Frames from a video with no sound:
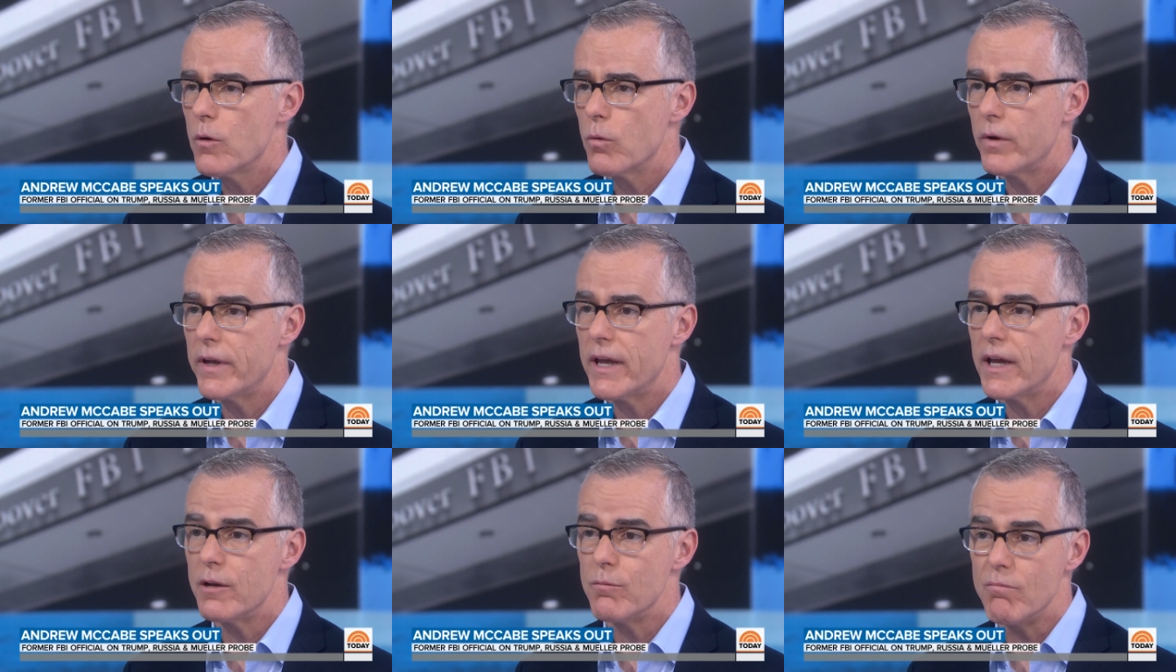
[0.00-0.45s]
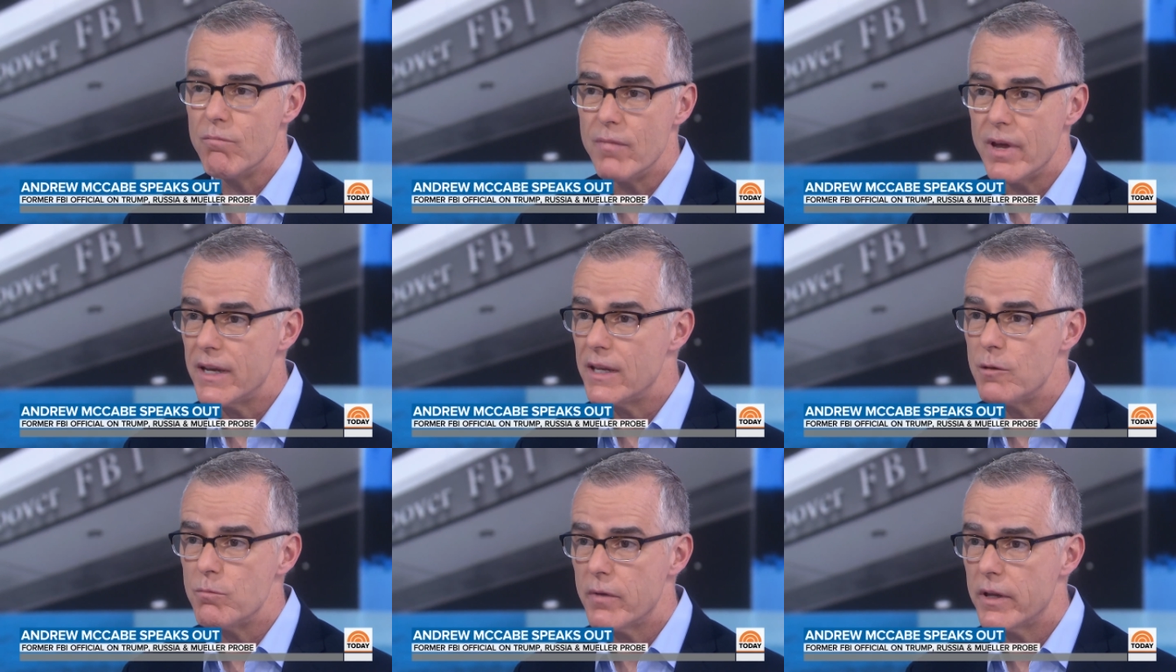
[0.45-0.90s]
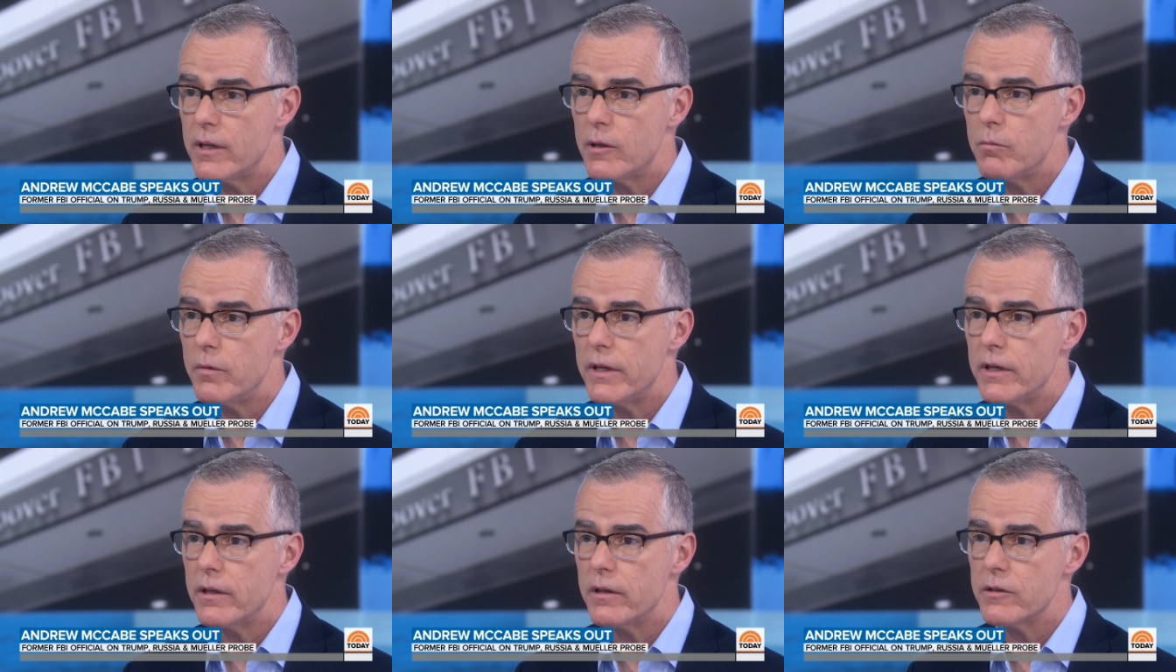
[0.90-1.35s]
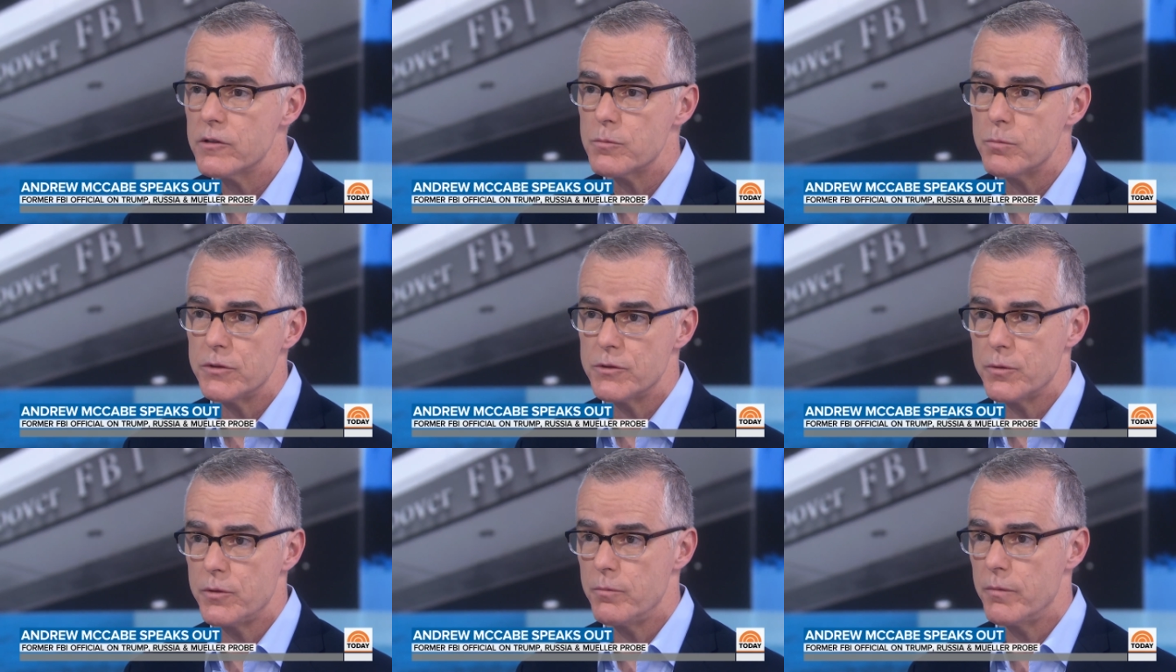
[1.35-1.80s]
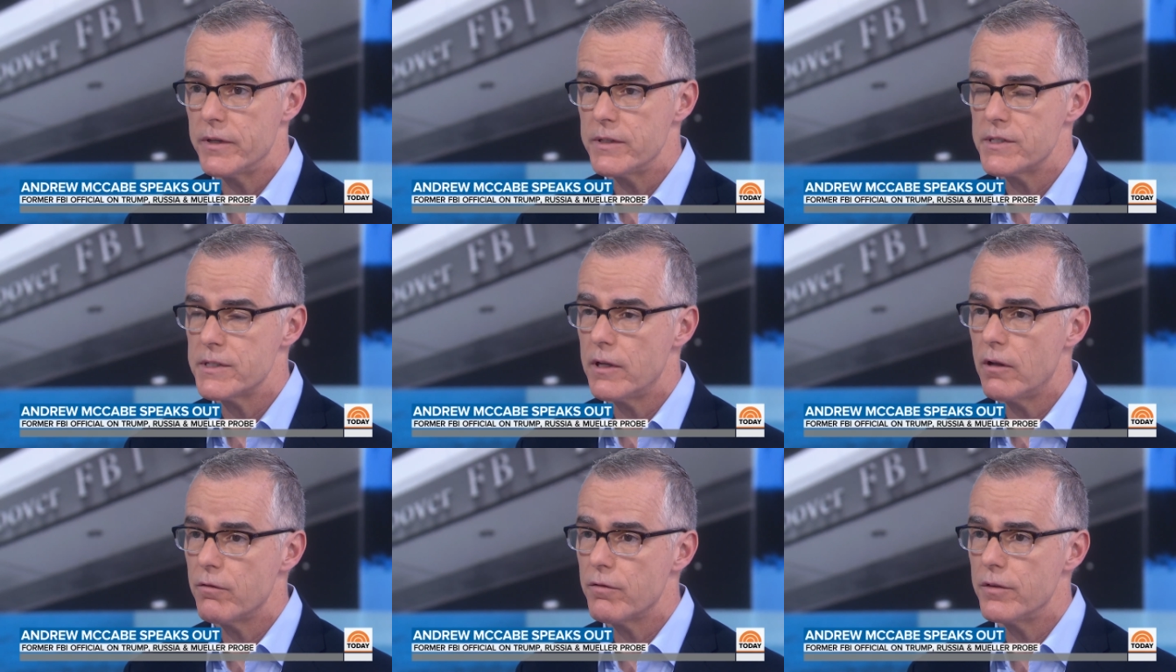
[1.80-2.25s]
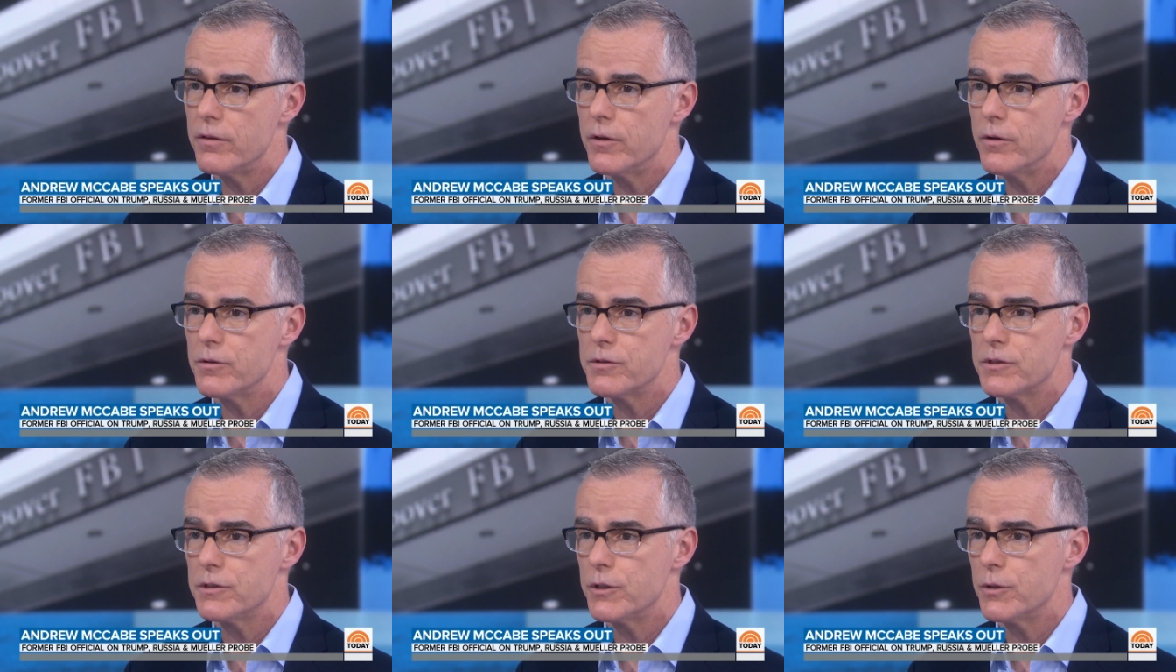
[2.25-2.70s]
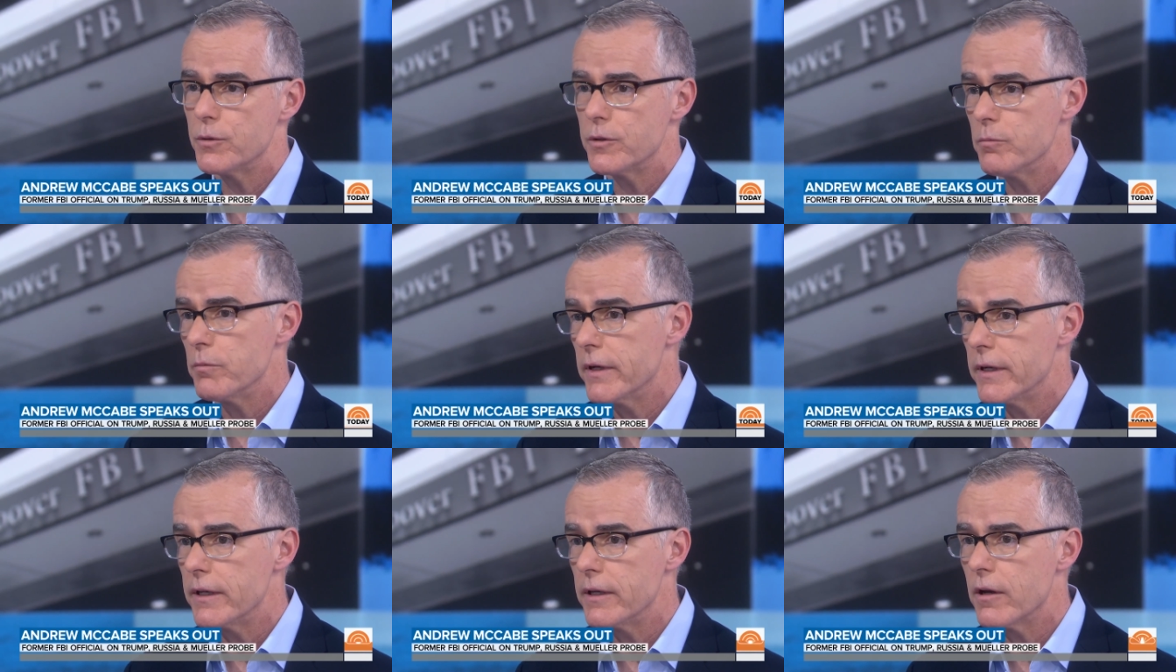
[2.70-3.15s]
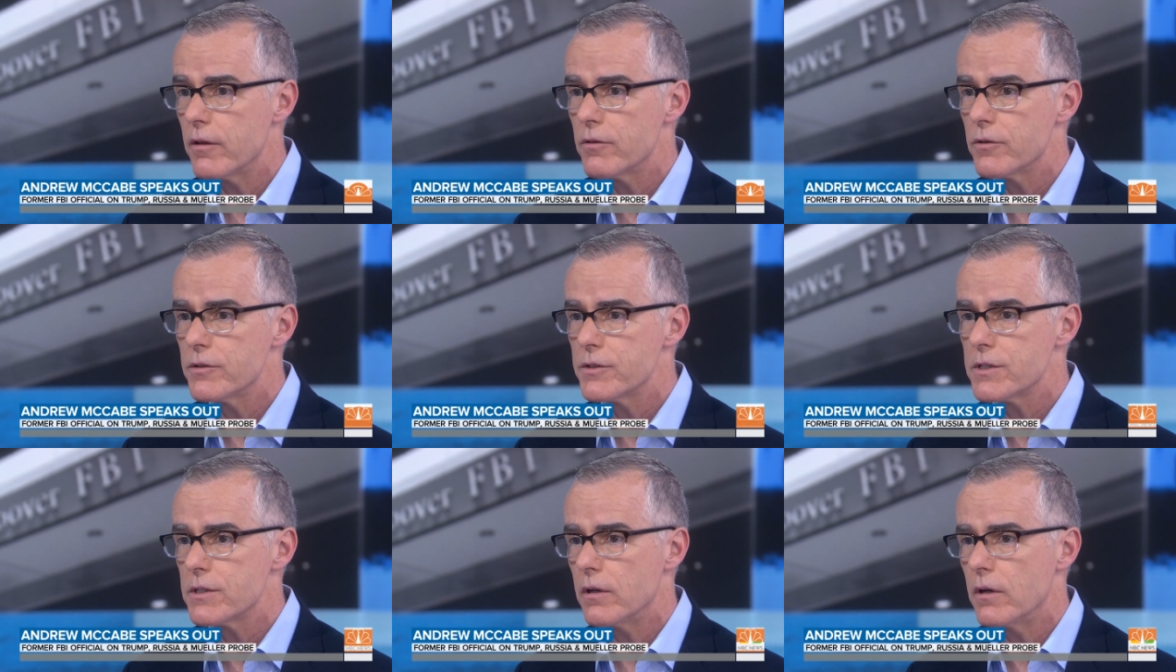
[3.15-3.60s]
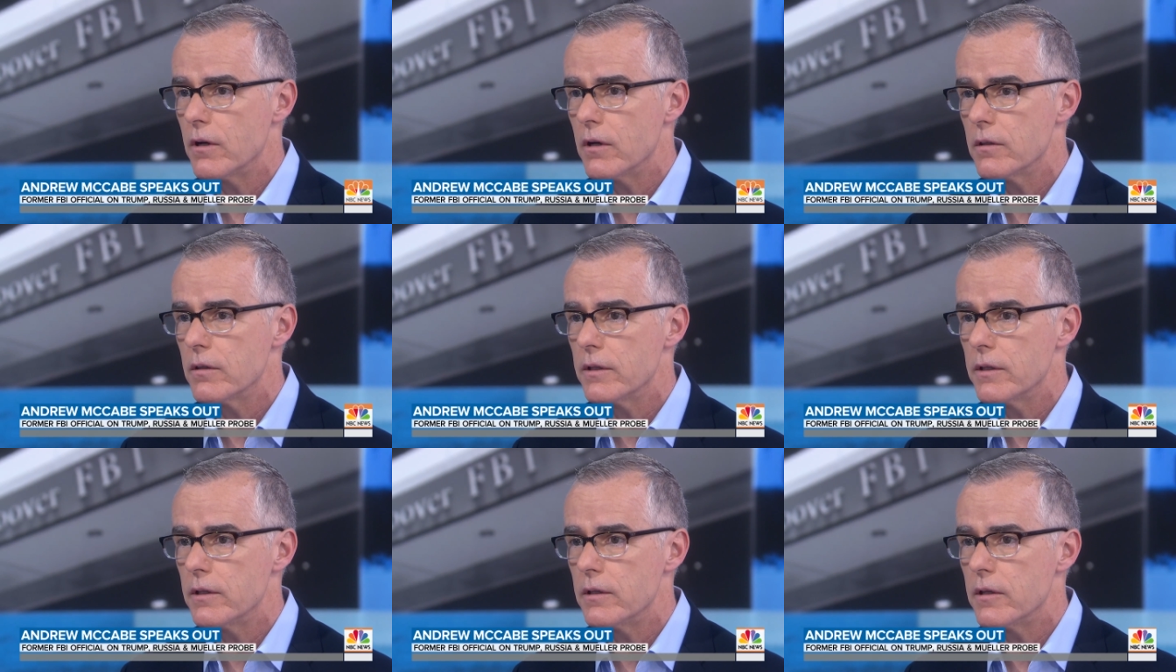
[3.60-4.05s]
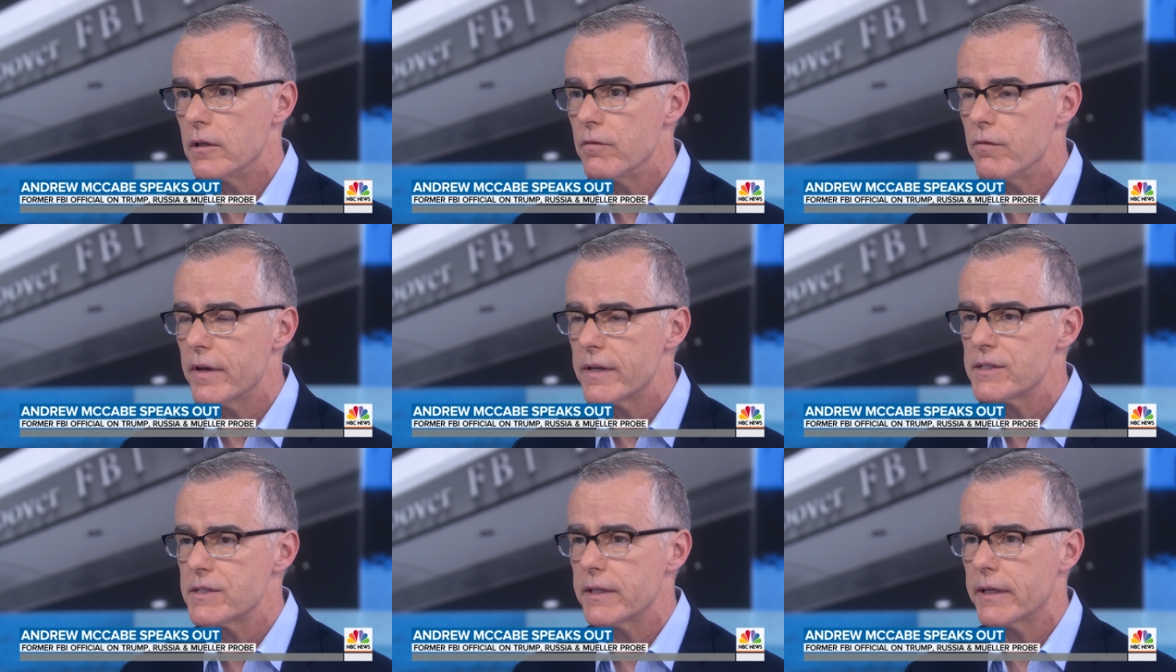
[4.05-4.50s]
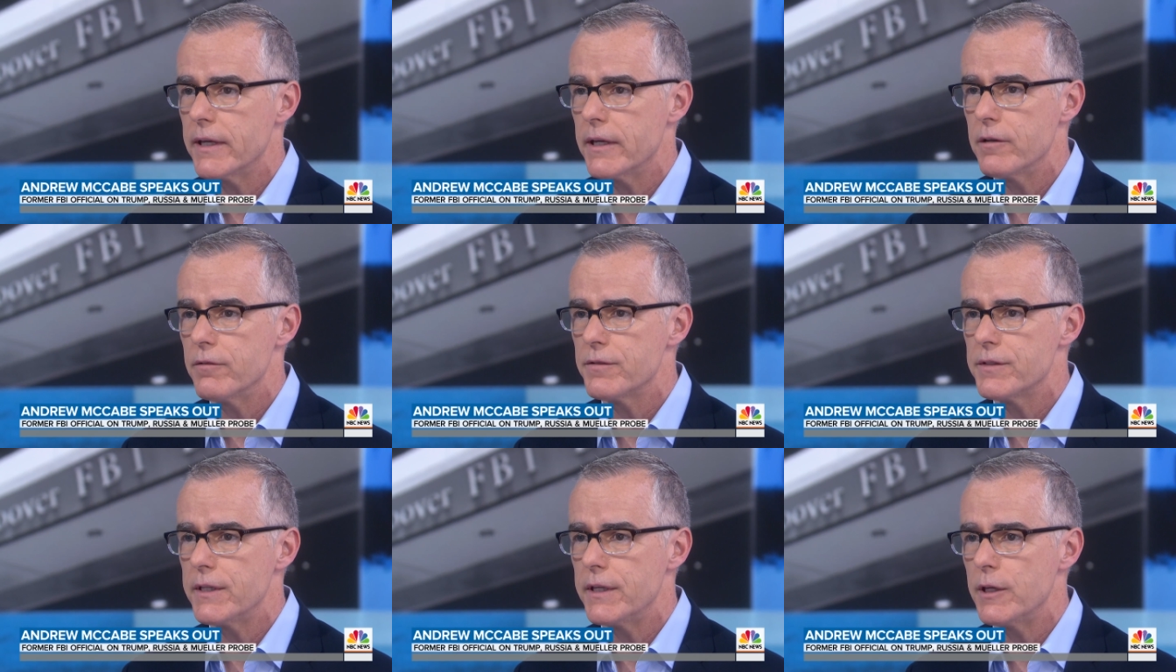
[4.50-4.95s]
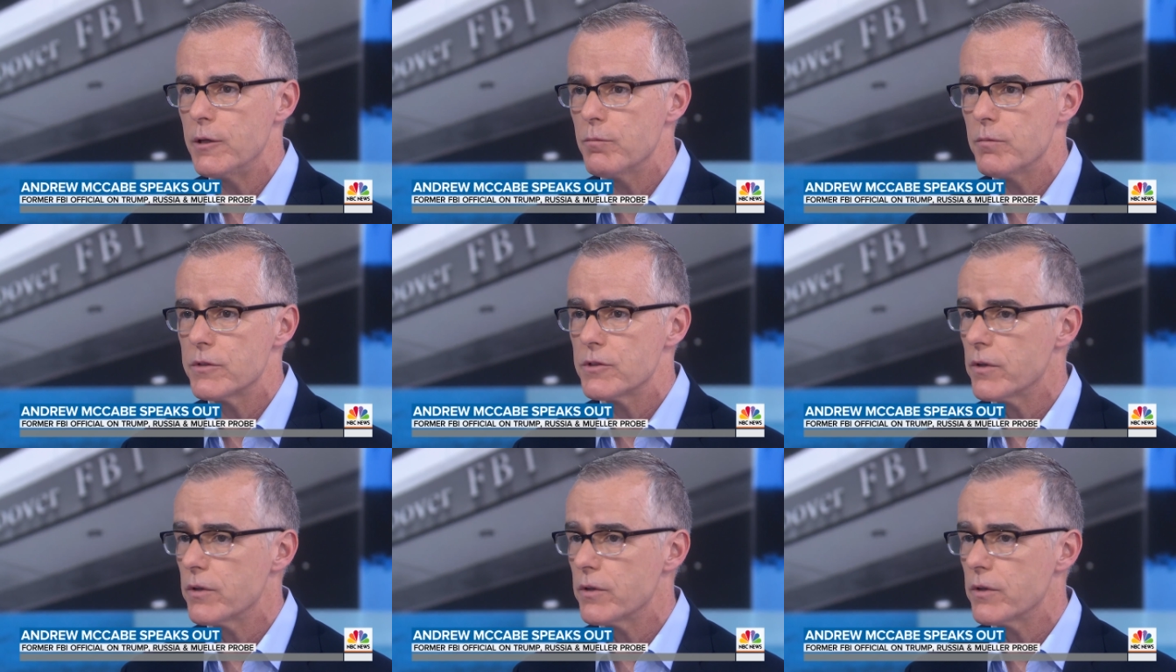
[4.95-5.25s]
We had many, many meetings between myself and those two and many others on the investigative team,